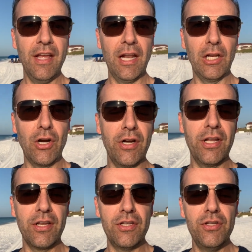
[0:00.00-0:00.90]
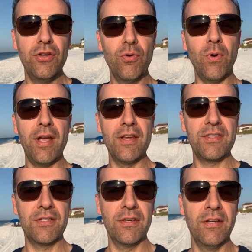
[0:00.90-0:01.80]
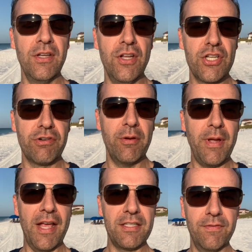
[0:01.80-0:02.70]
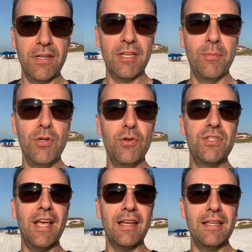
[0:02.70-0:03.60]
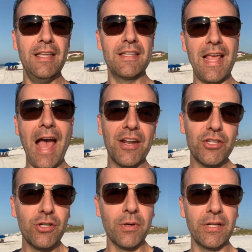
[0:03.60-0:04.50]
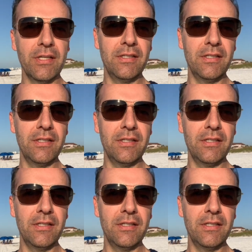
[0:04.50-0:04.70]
and learning new ways to generate passive income, new techniques, how to do it.